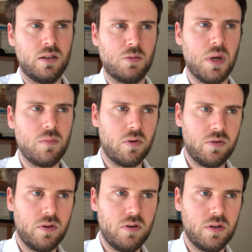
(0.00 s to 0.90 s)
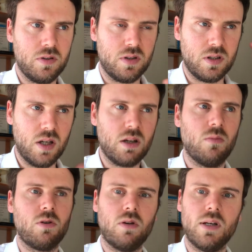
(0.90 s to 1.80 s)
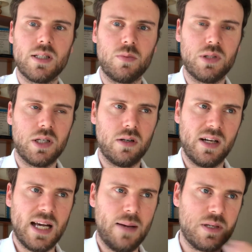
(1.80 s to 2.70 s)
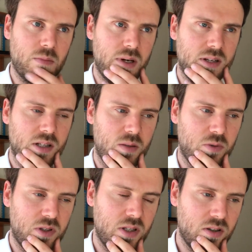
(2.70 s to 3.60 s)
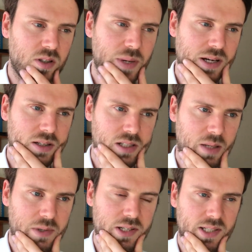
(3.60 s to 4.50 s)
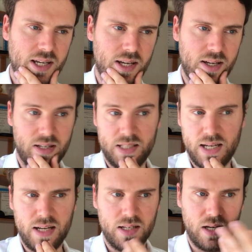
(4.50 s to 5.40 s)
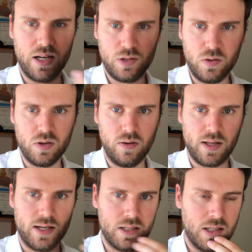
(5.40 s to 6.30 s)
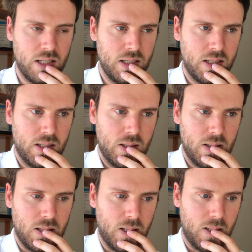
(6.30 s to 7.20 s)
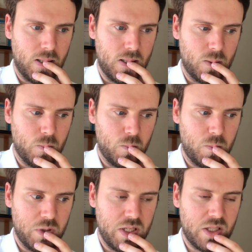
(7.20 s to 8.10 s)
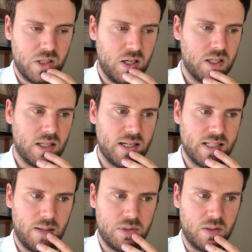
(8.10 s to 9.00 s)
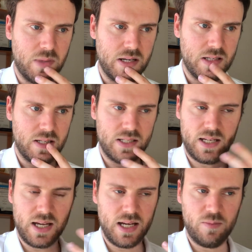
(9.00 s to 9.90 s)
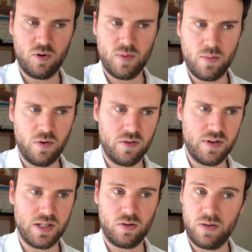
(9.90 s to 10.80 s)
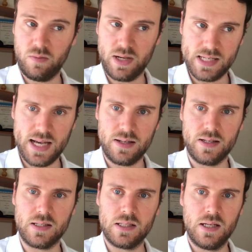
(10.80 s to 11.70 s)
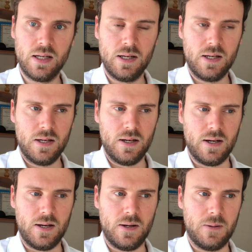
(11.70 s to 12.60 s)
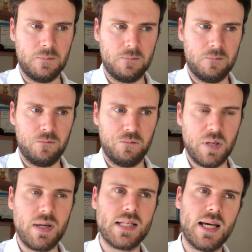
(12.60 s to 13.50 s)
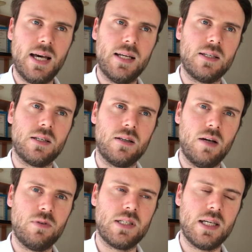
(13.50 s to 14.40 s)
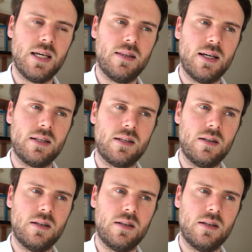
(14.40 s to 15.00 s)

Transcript: because my brother does not come across as particularly absent-minded, but he does spend a lot of time in his he- in his head. I, I do know that, uh, but he's not as absent-minded as I am, or my mother is, or even my dad is. Um, and my dad, I would say that